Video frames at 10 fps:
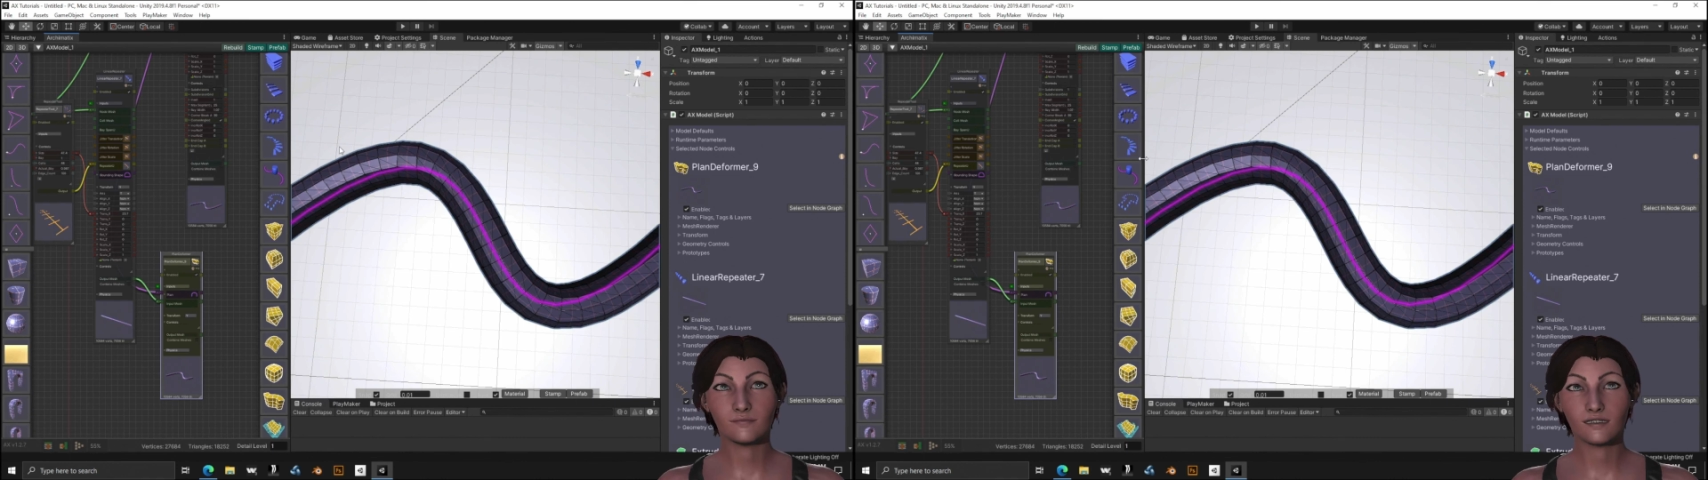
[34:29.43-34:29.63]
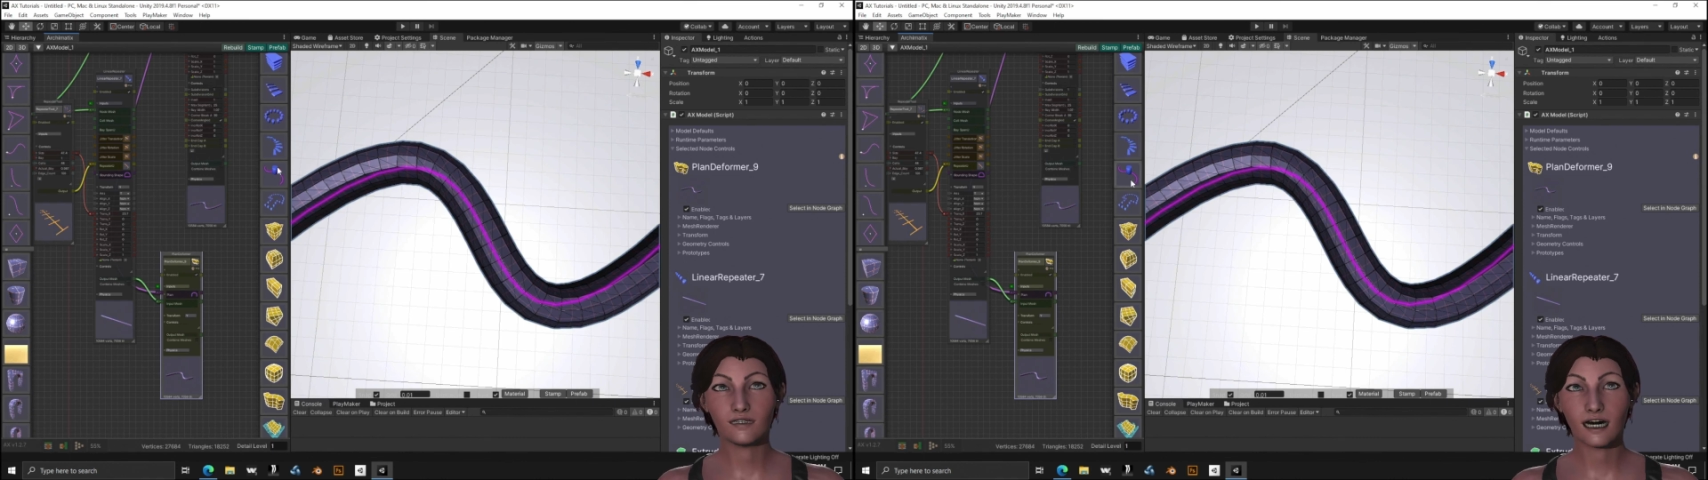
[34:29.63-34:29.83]

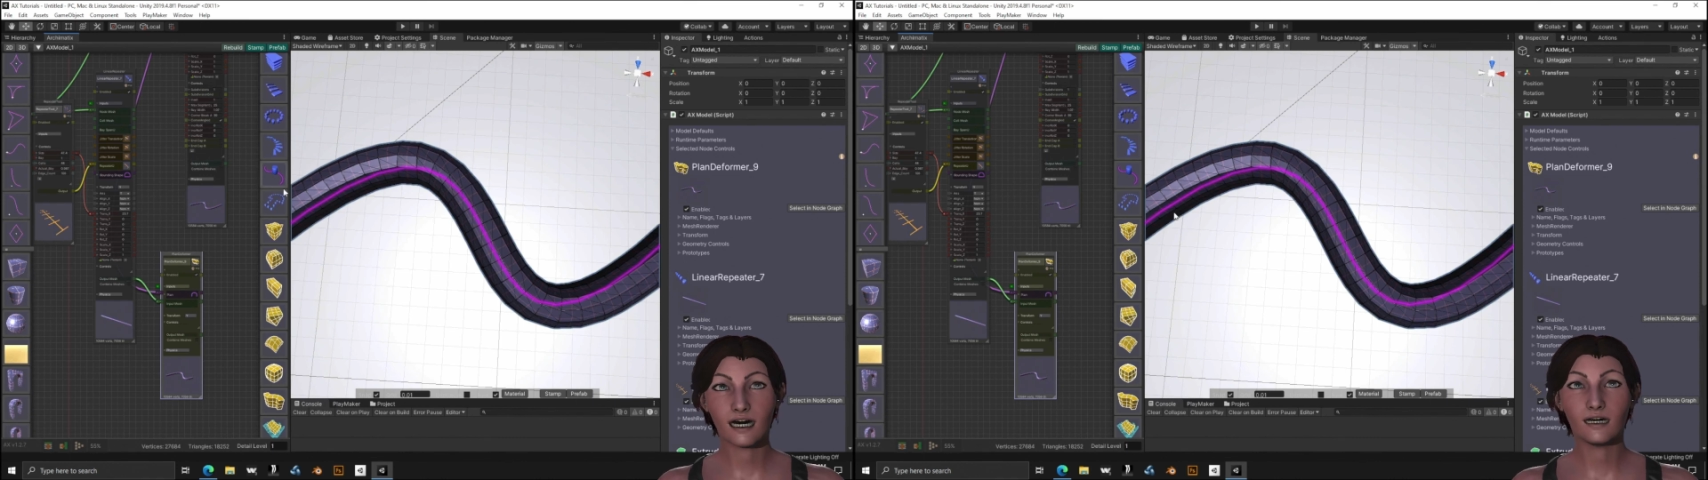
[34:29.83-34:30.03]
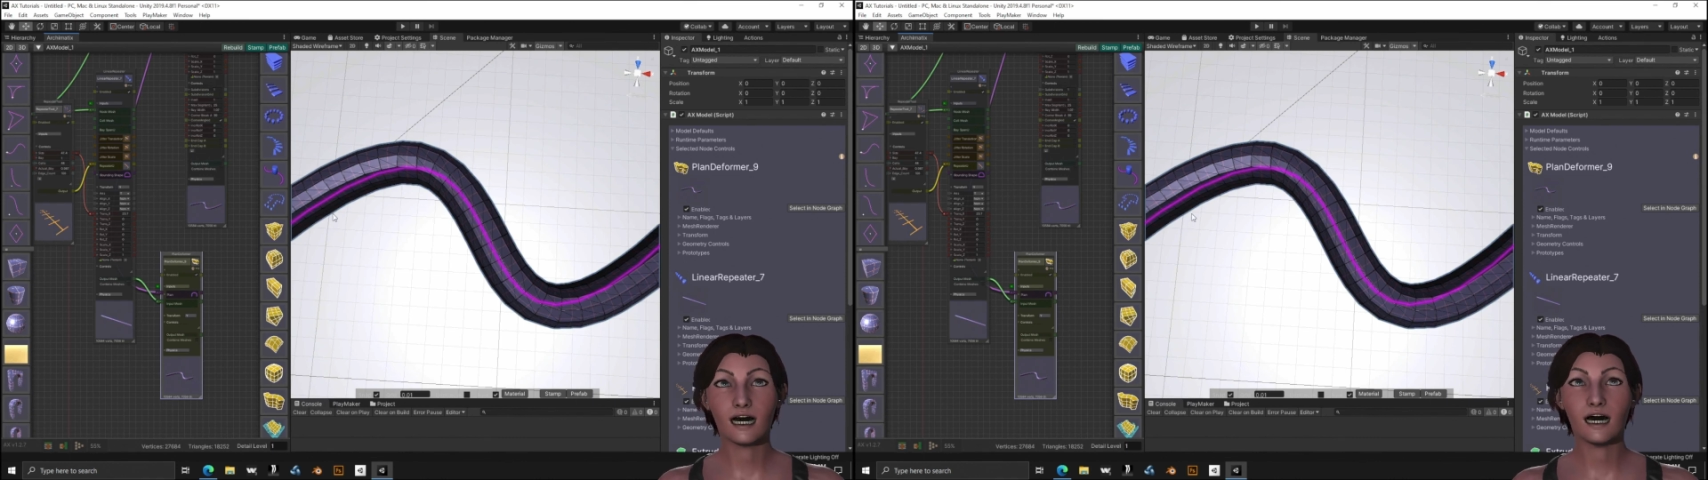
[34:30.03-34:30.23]

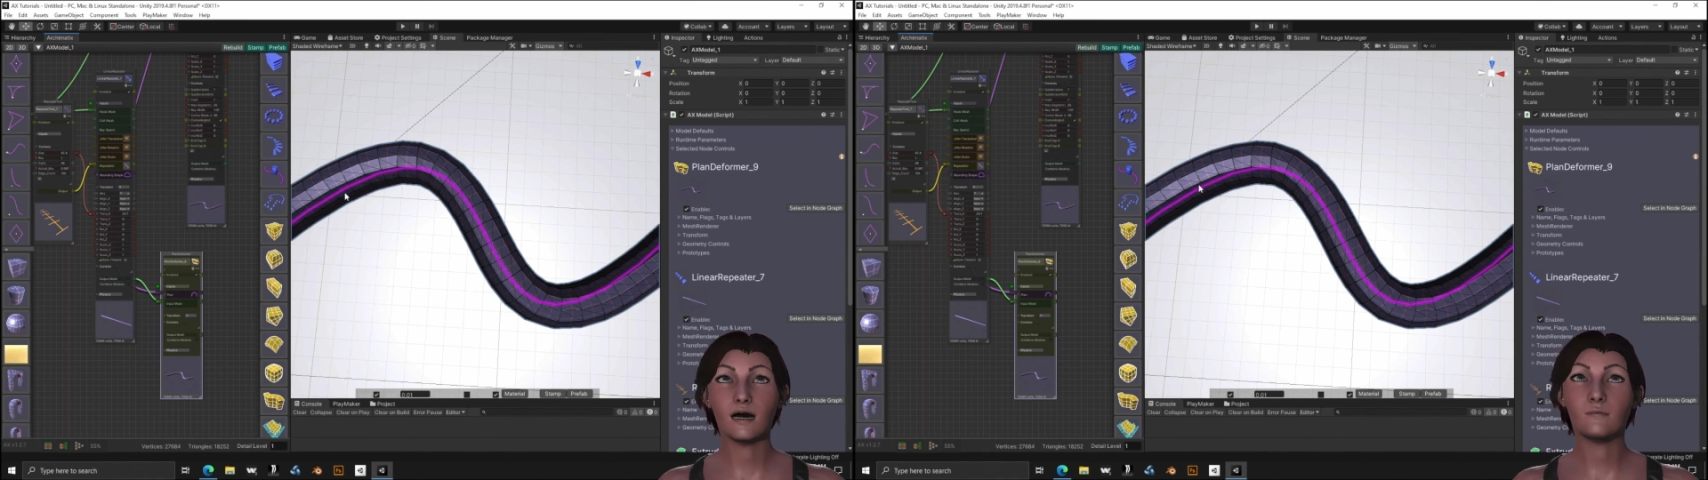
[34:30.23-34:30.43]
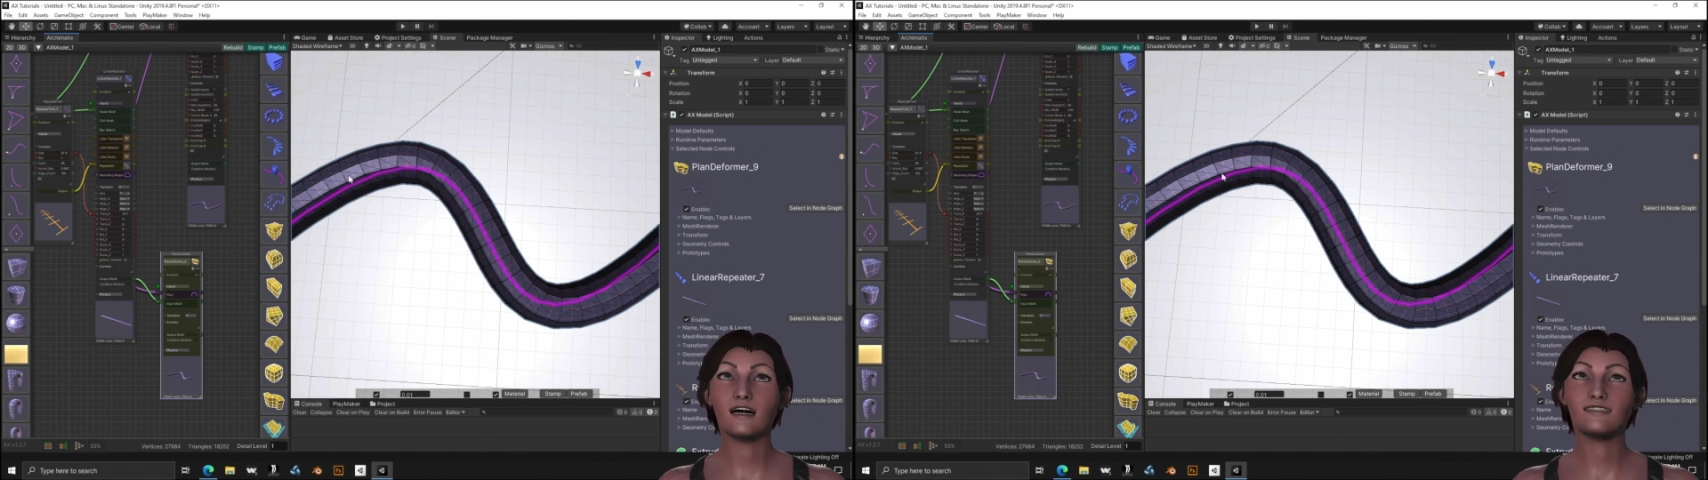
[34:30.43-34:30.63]
Okay,
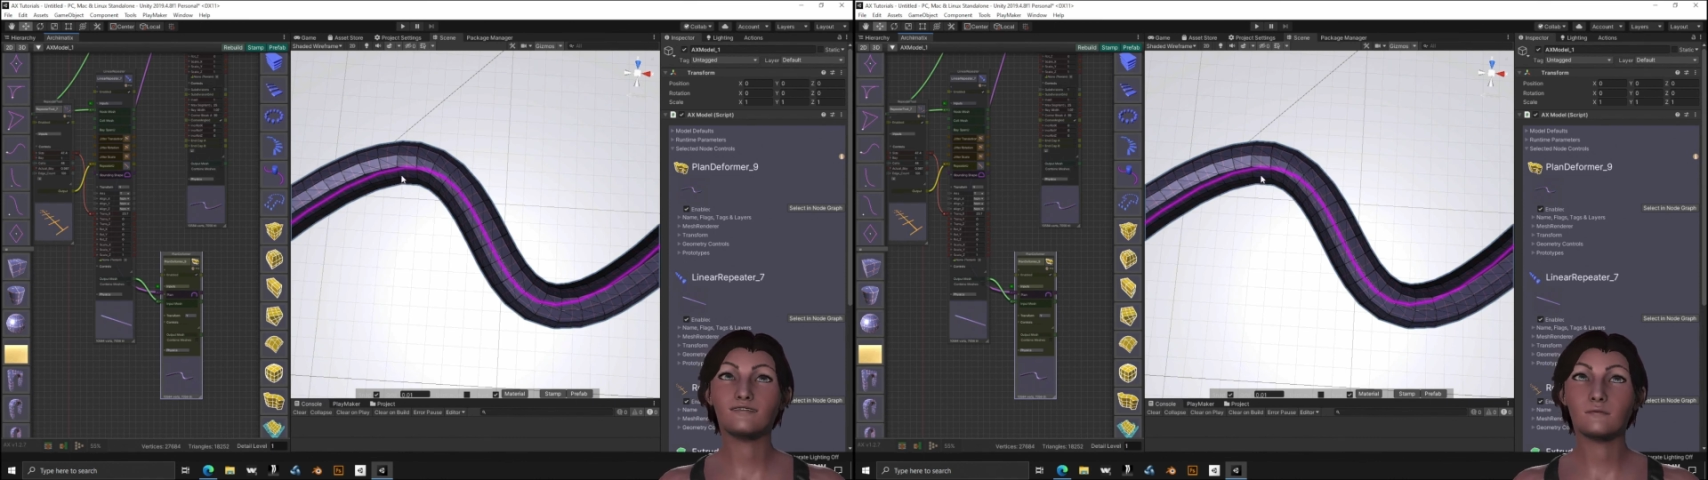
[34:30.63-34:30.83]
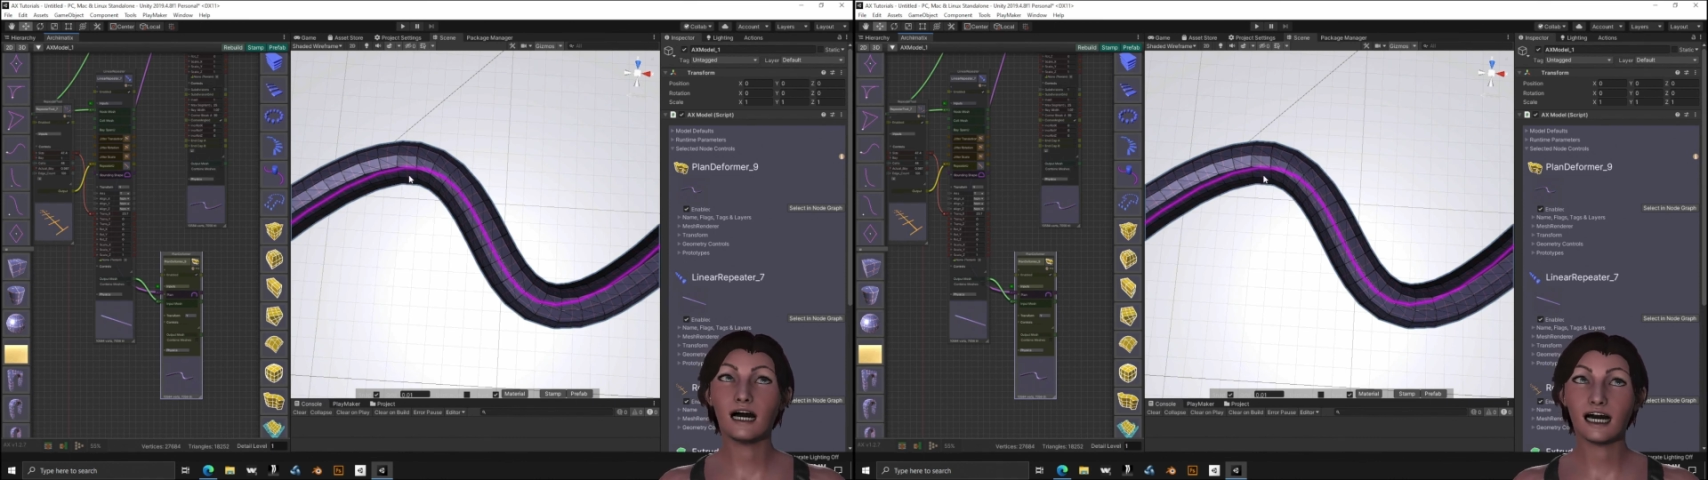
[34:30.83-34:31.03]
but it's
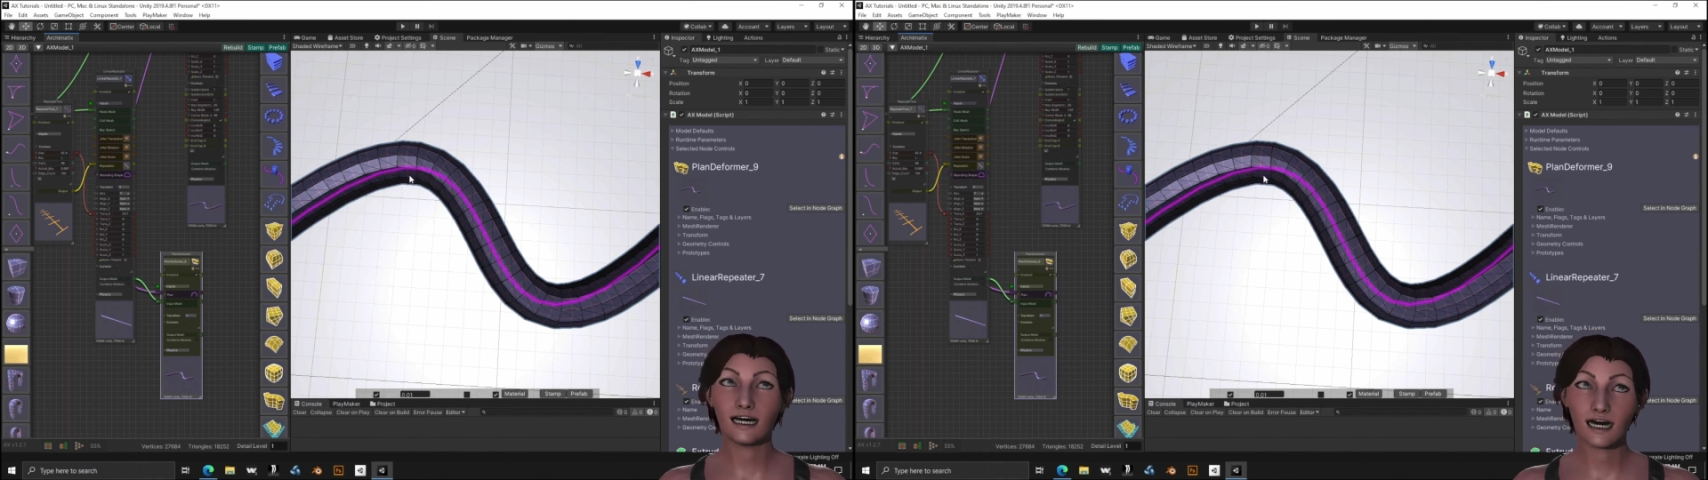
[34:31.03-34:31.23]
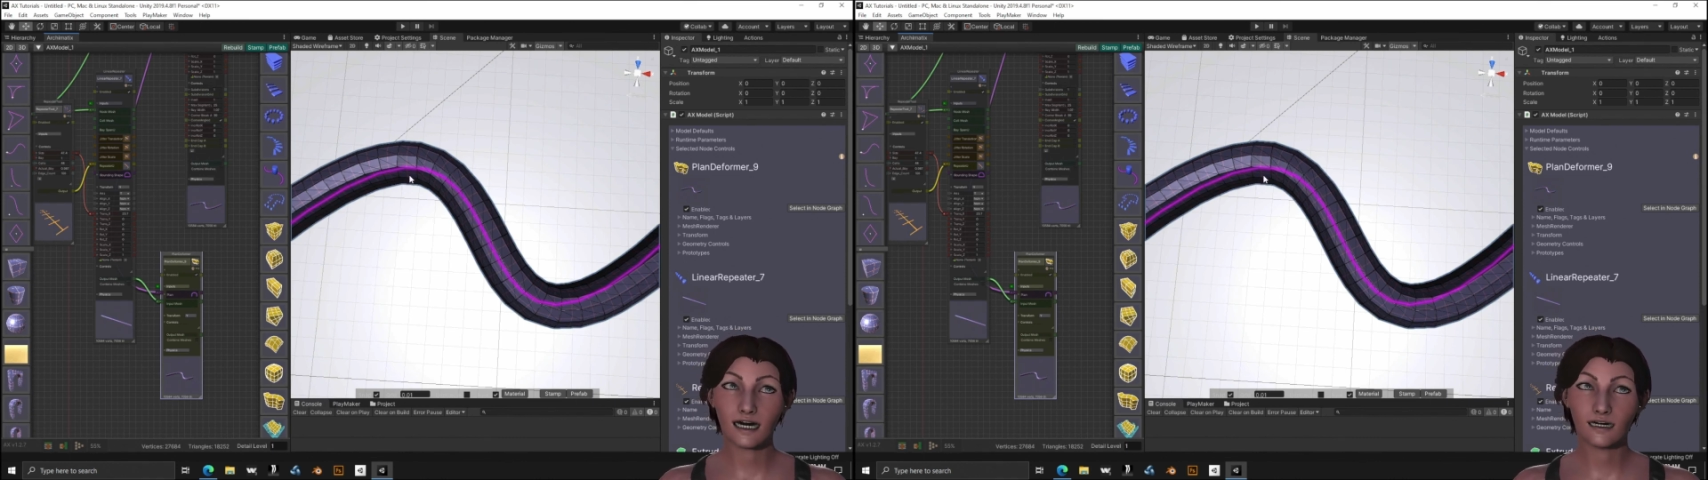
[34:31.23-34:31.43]
made
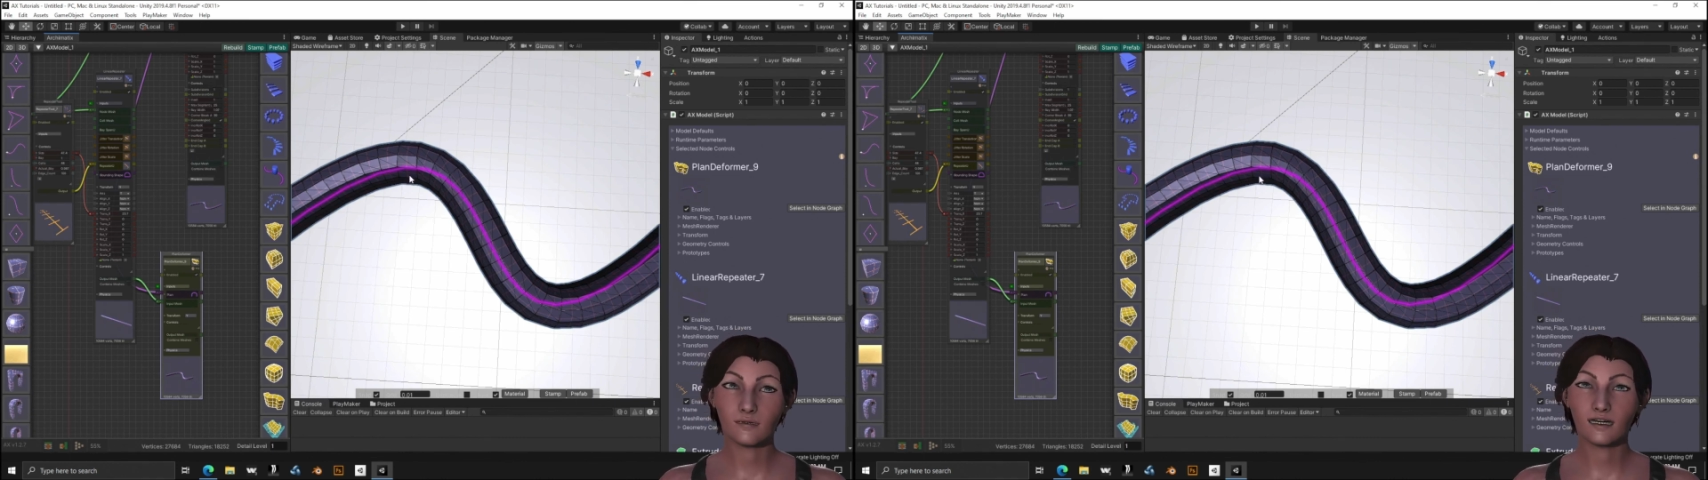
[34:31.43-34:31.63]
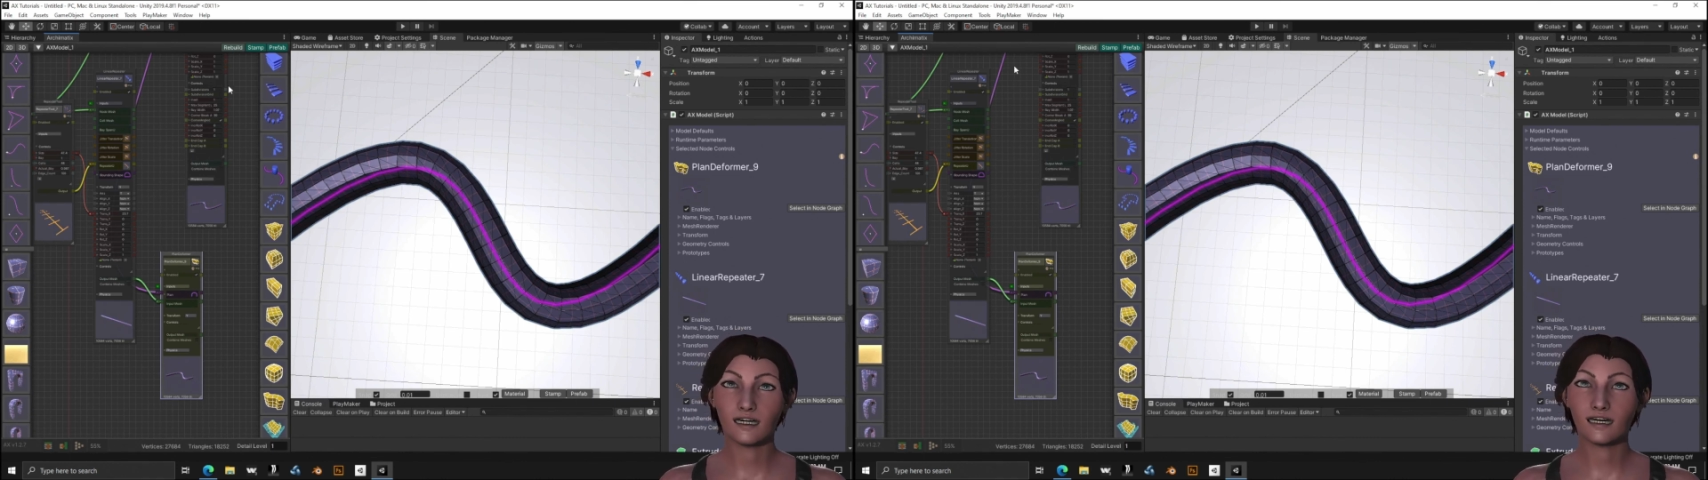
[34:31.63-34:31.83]
up.